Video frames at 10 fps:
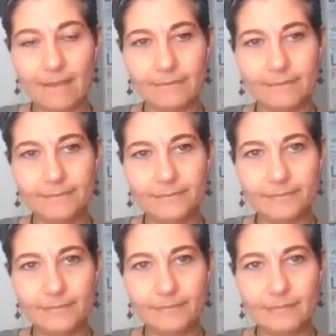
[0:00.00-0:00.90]

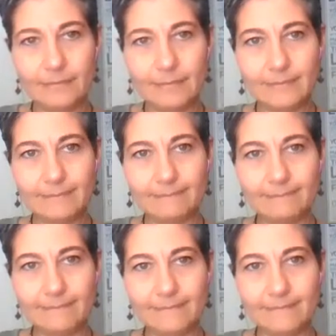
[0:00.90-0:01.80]

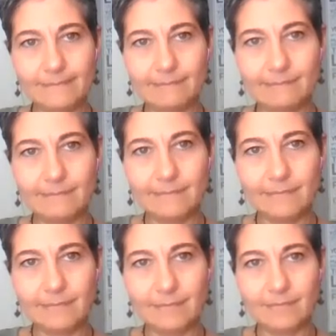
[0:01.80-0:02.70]

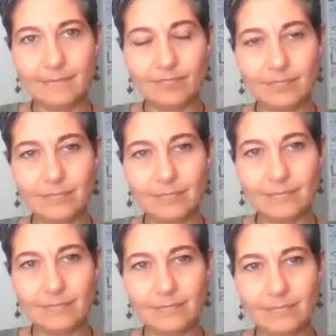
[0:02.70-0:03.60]

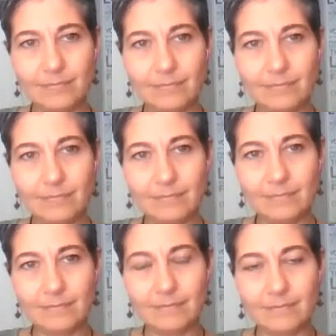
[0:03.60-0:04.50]

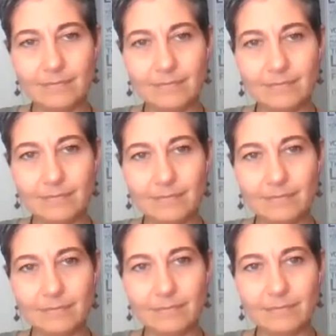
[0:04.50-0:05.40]

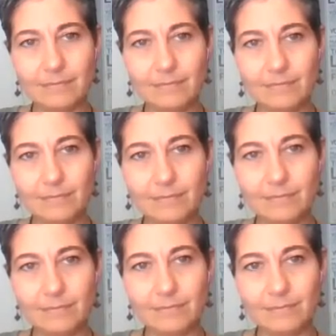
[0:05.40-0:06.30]

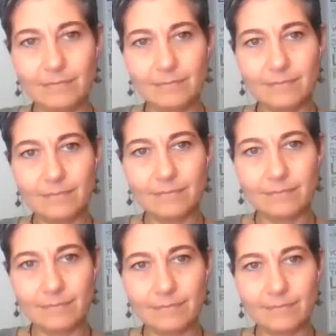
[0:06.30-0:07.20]

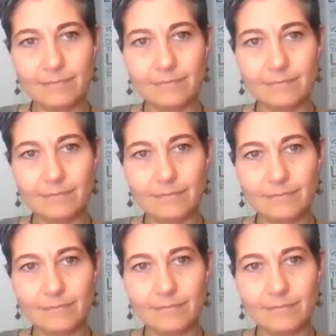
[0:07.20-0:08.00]
The person shown says nothing.